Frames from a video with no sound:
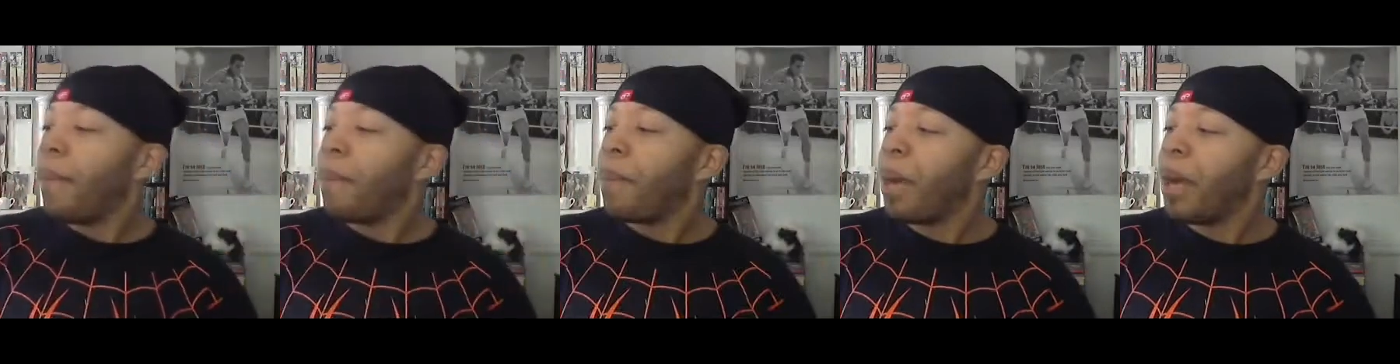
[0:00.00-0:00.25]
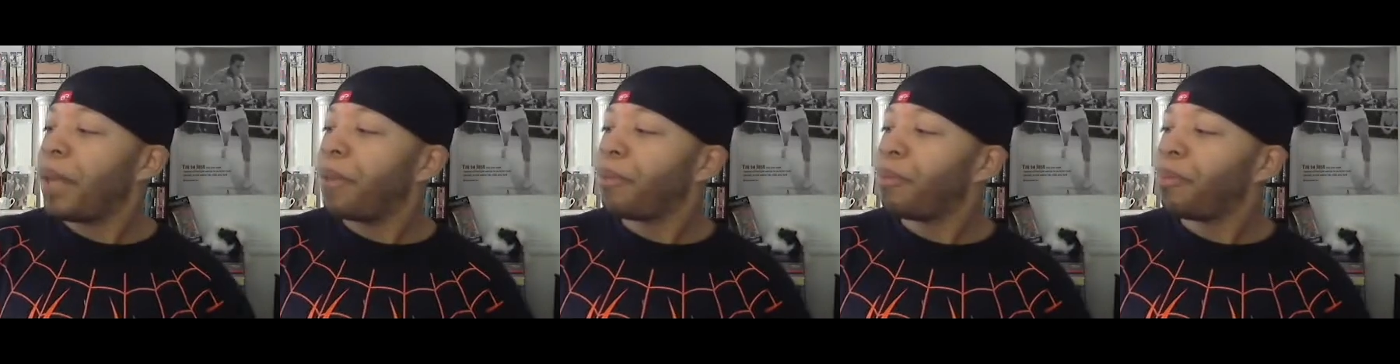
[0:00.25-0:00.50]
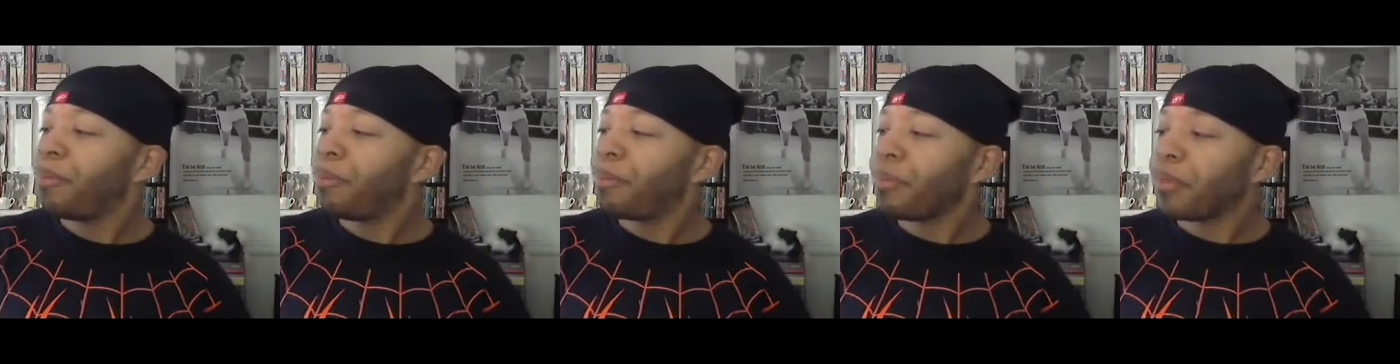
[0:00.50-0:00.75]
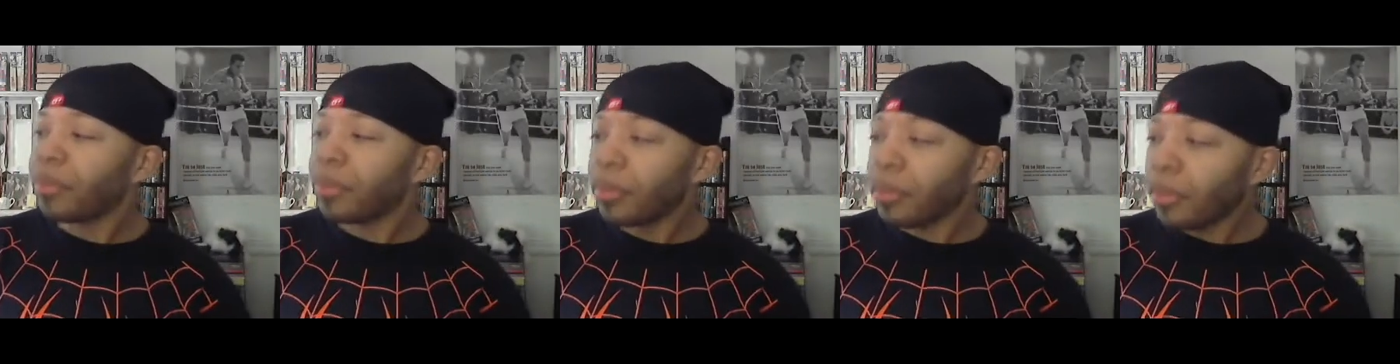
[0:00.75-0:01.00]
But
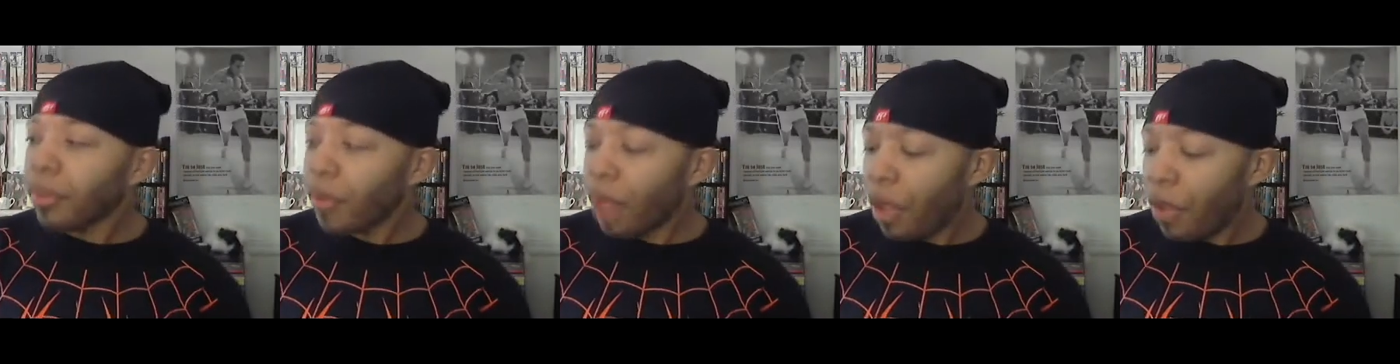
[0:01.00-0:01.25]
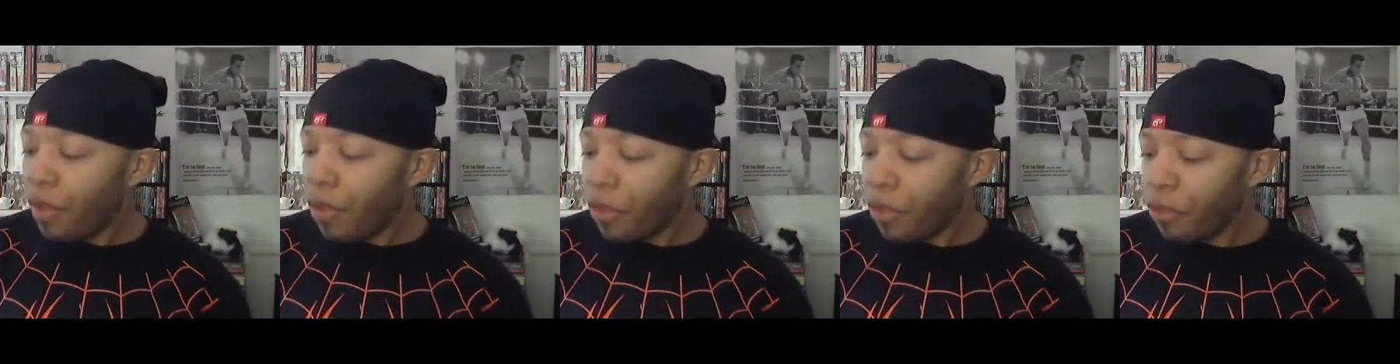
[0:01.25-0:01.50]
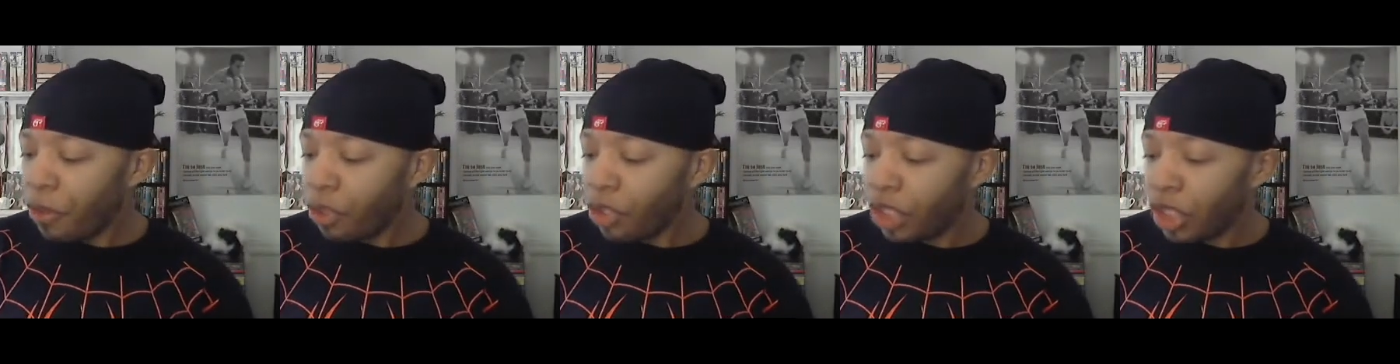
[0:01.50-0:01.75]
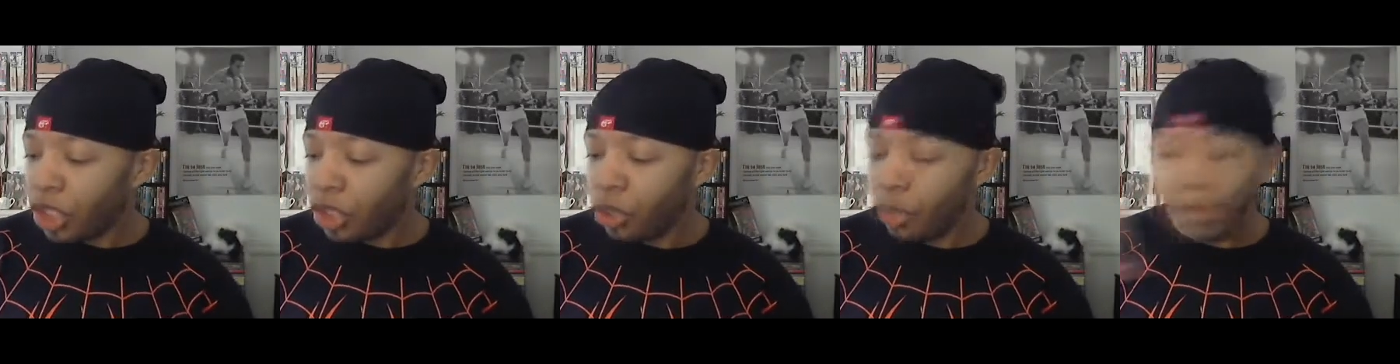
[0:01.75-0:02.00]
for the first
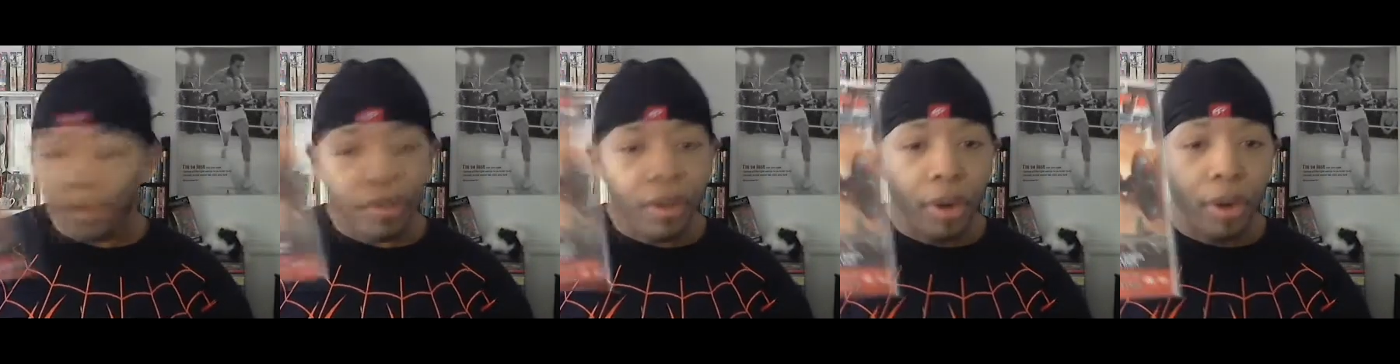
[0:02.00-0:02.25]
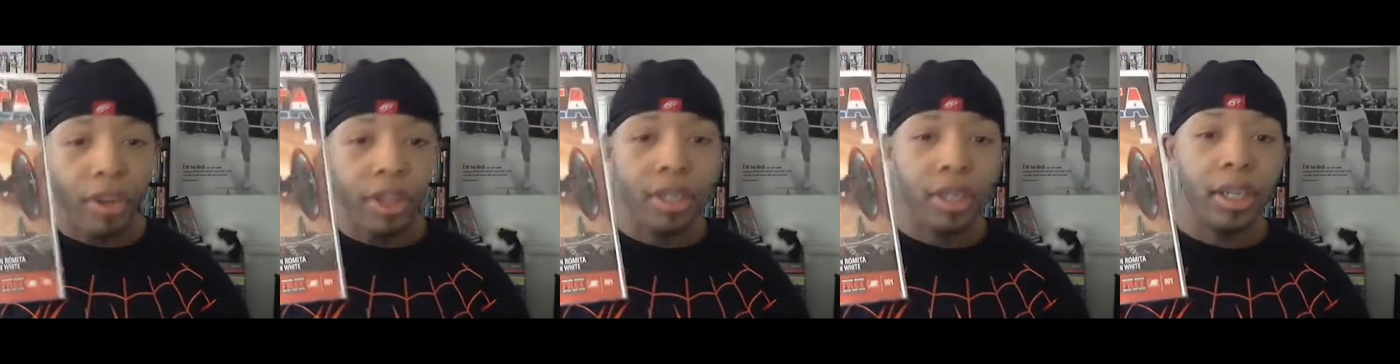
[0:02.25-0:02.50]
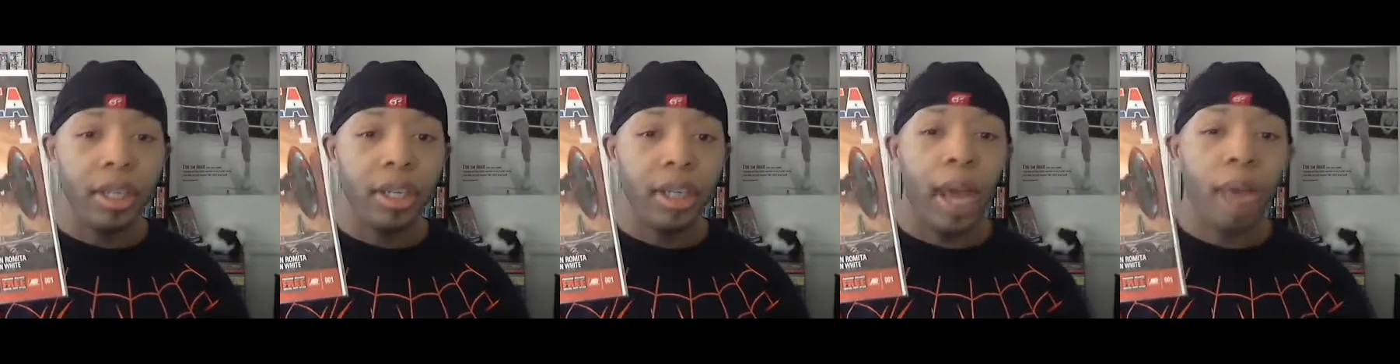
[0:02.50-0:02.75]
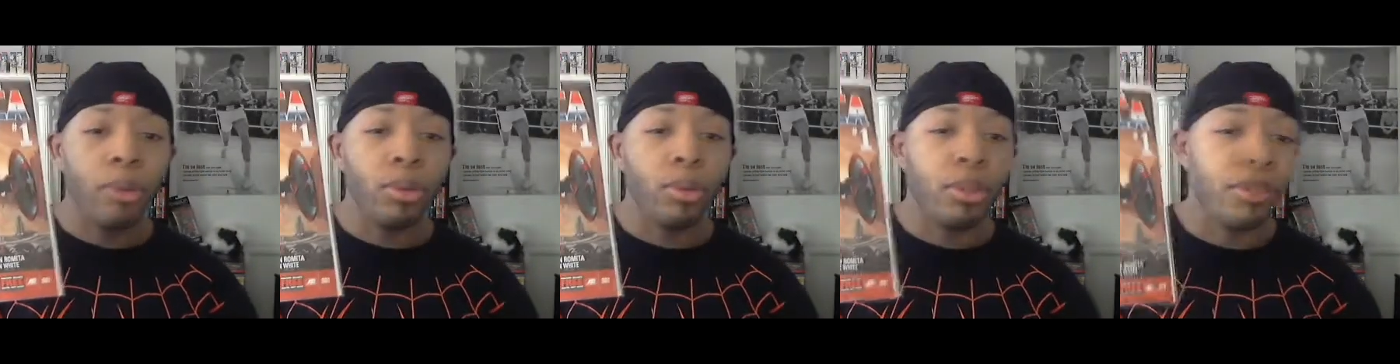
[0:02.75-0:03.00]
issue, very good.
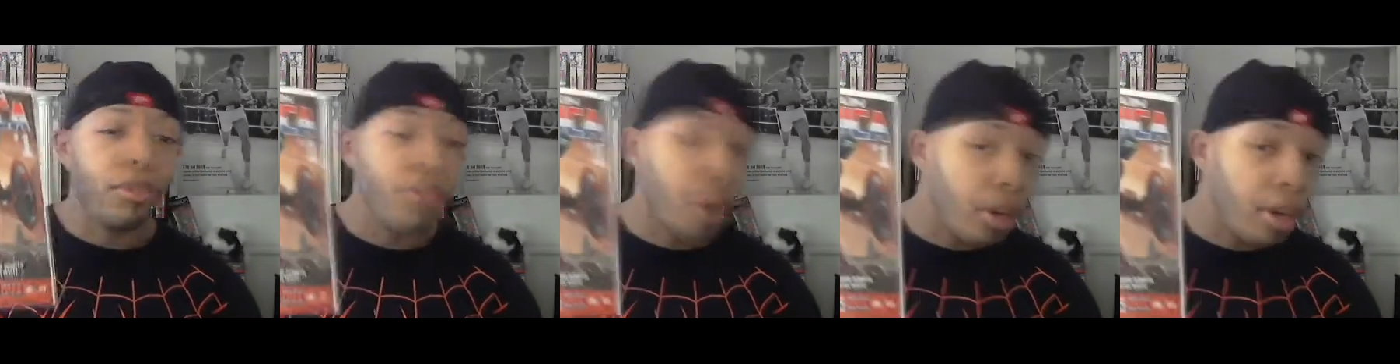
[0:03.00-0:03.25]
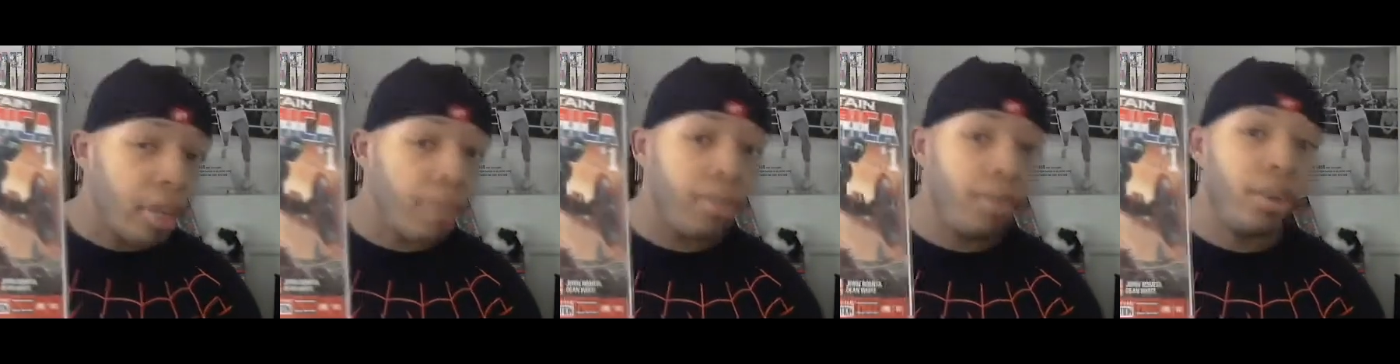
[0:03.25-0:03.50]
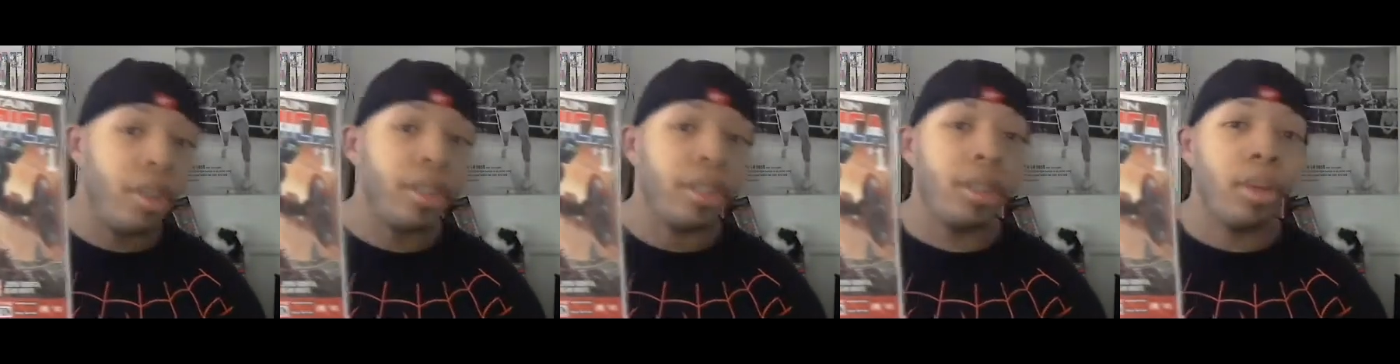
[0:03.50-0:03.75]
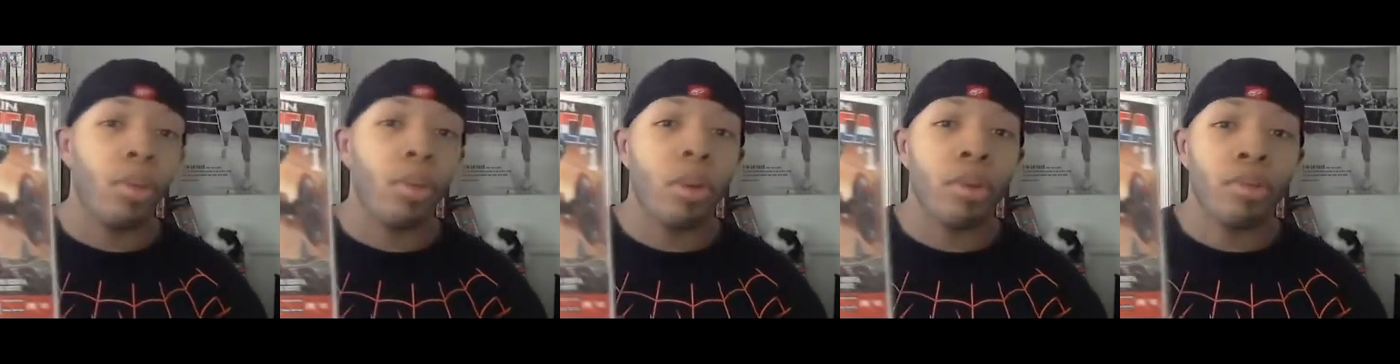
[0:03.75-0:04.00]
I was very impressed
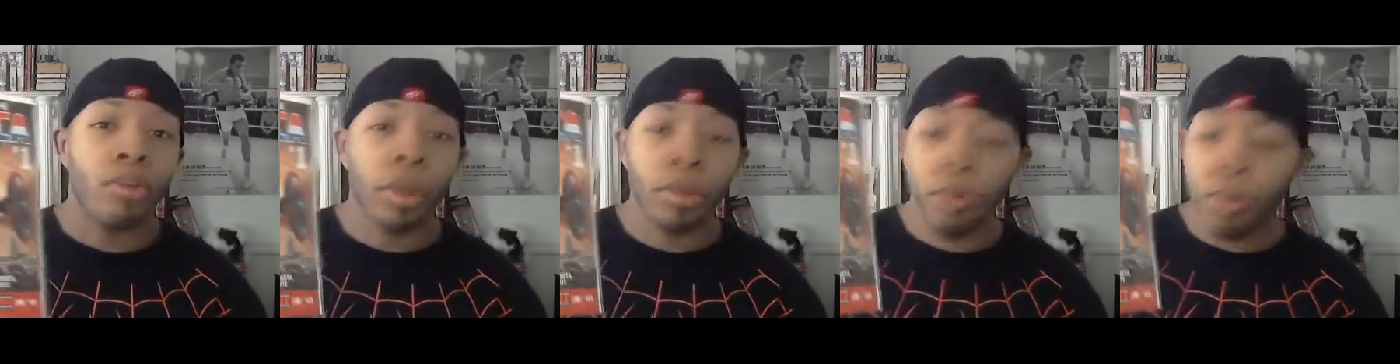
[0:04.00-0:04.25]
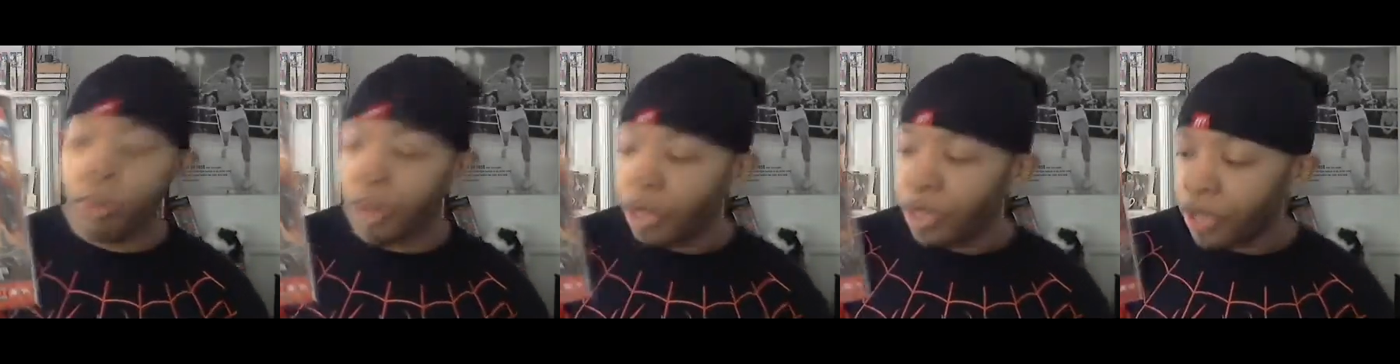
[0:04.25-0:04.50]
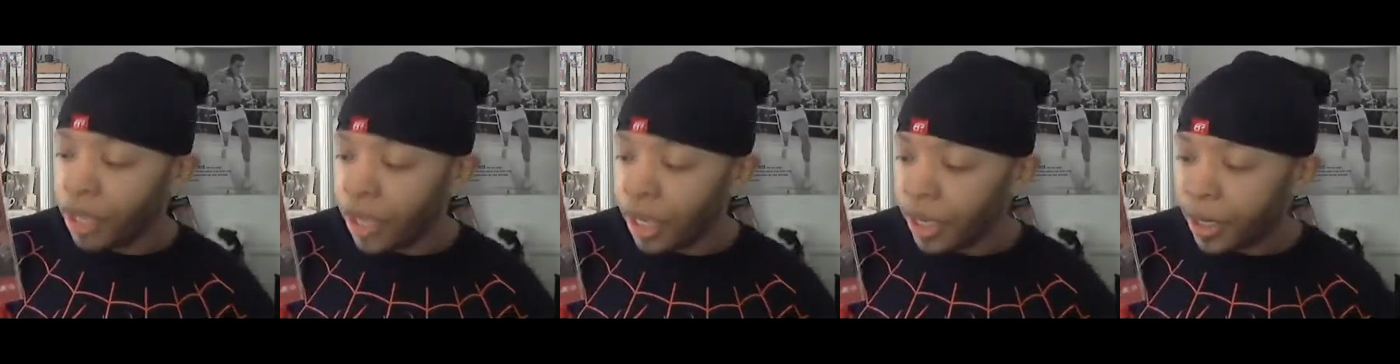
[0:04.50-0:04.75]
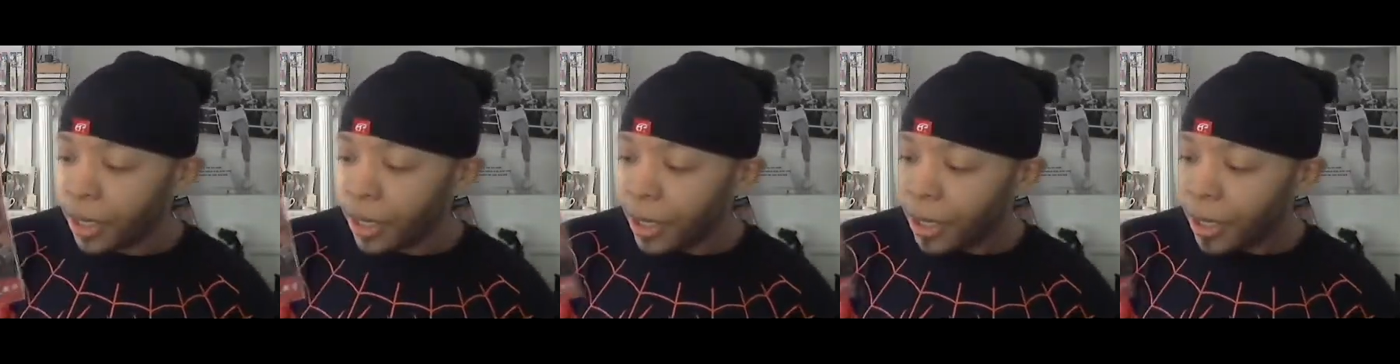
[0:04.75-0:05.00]
at what Rick Remender did.